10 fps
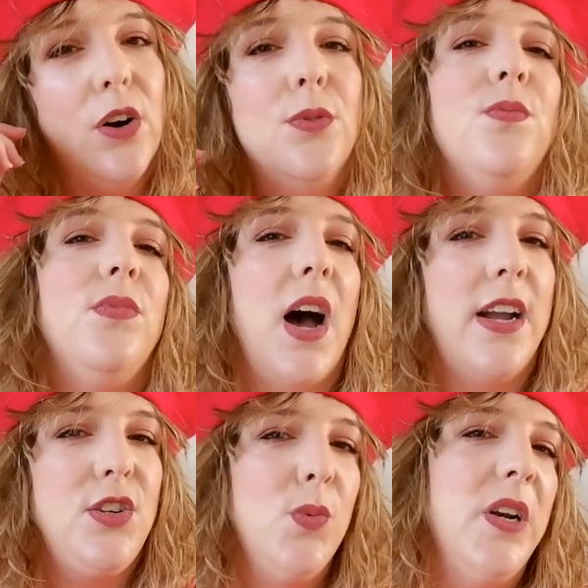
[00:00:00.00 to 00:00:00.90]
know,
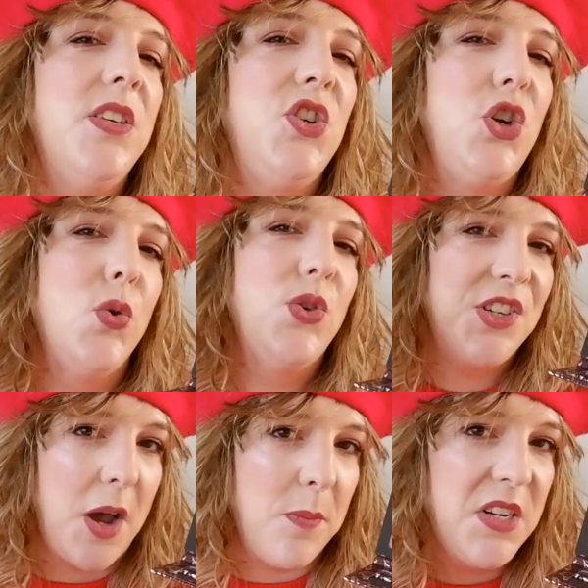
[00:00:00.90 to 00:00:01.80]
I do want to show
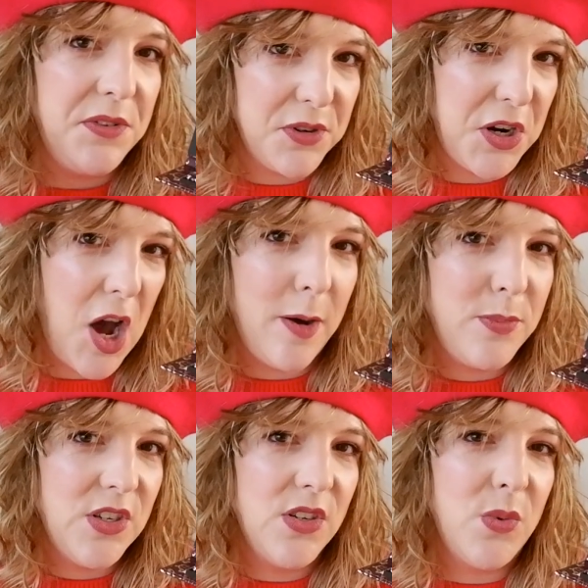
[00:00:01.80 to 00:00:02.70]
some different
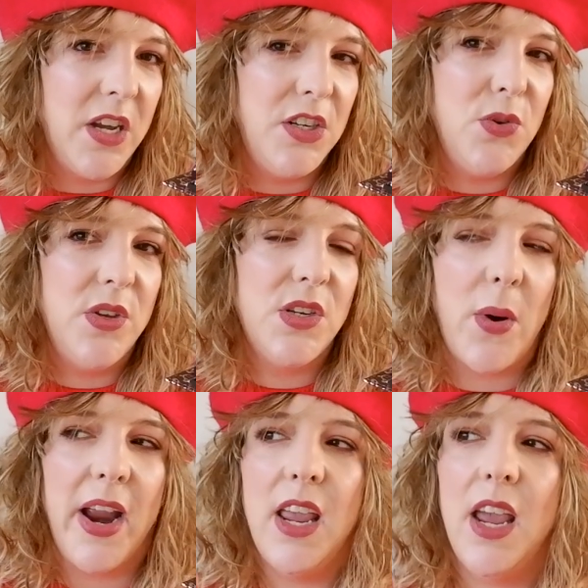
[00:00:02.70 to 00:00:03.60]
options when I do
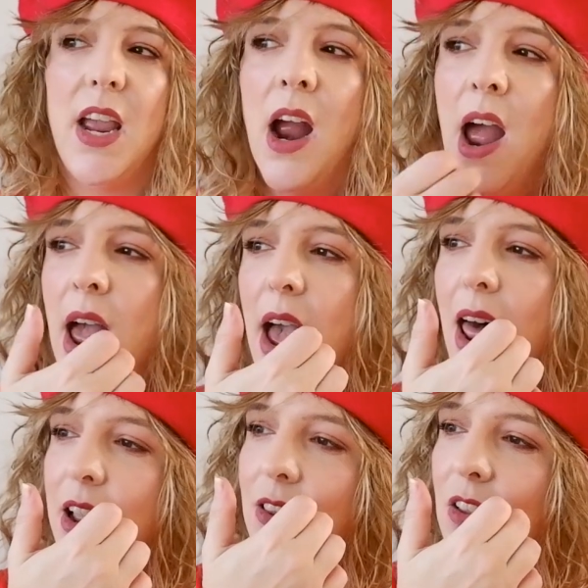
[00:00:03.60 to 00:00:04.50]
this ranking.
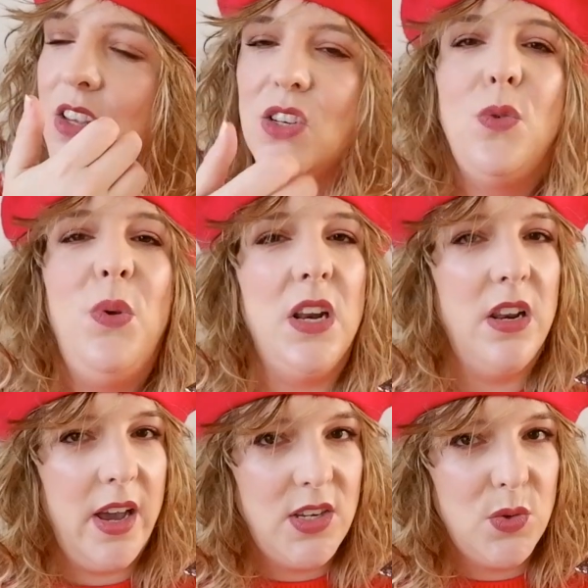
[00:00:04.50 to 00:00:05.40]
And I thought this could be a
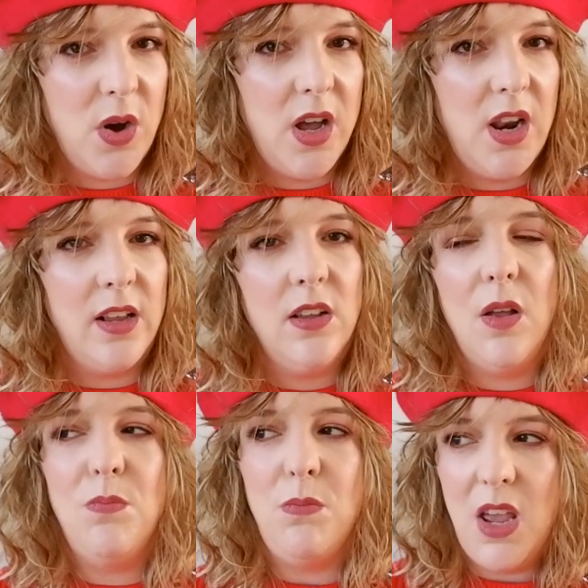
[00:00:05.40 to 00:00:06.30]
nice one. I
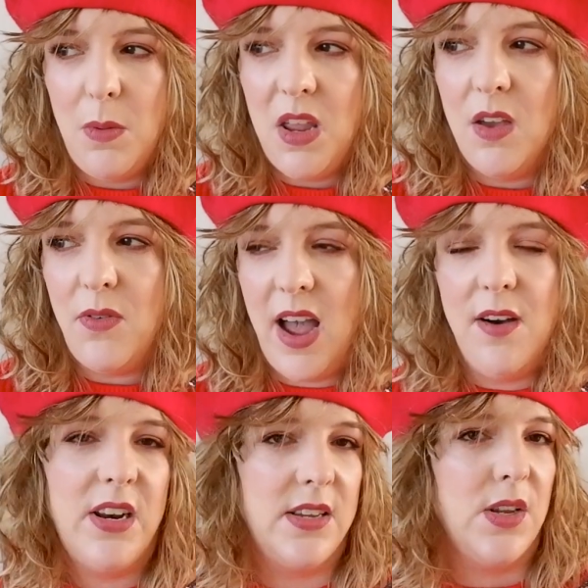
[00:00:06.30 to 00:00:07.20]
thought maybe if I
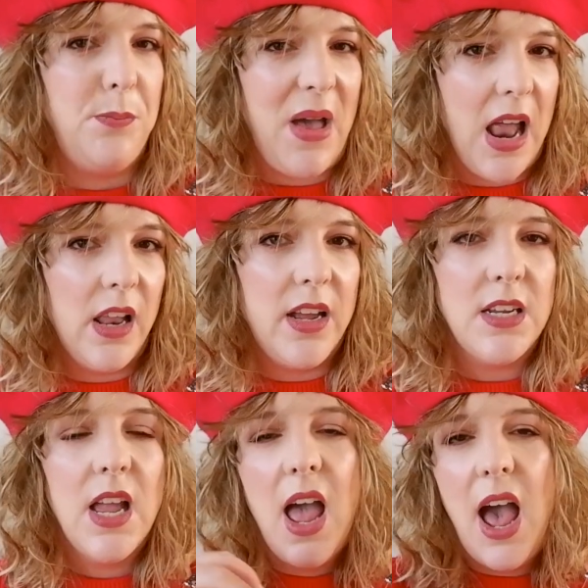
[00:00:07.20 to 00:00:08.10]
have it as a
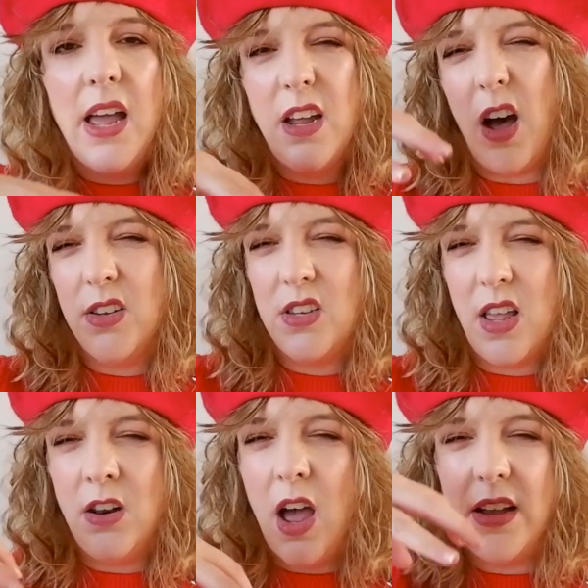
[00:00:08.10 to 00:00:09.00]
palette and
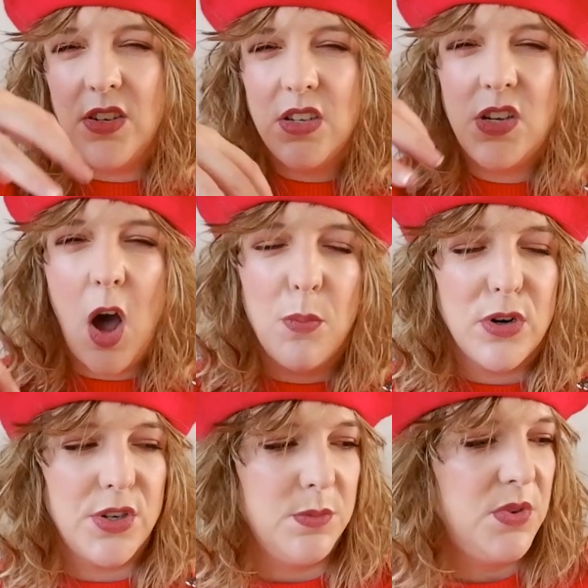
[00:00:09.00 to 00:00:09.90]
not as this
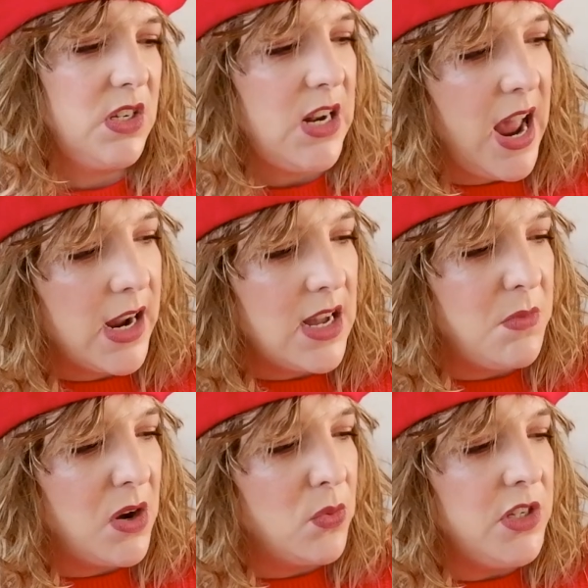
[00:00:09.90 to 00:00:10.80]
cumbersome stack,
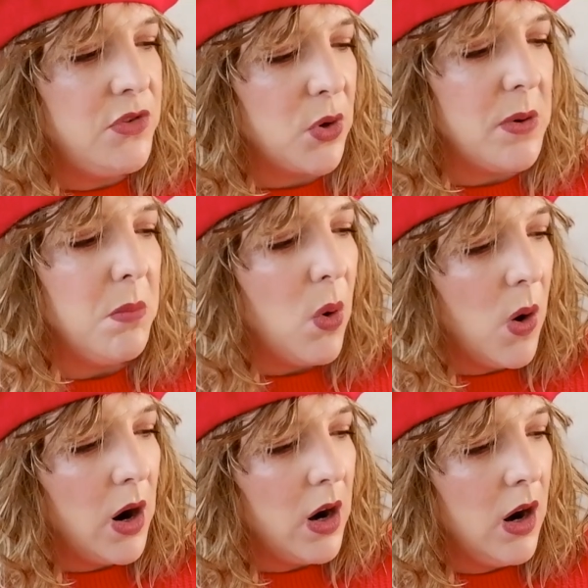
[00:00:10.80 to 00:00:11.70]
I might reach for it
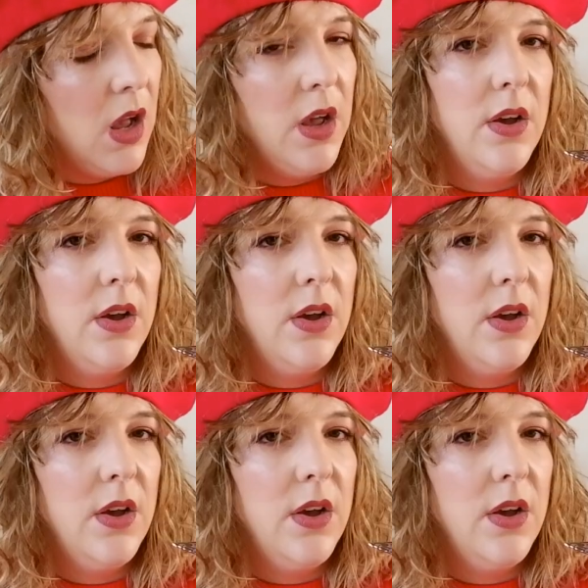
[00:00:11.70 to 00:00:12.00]
more.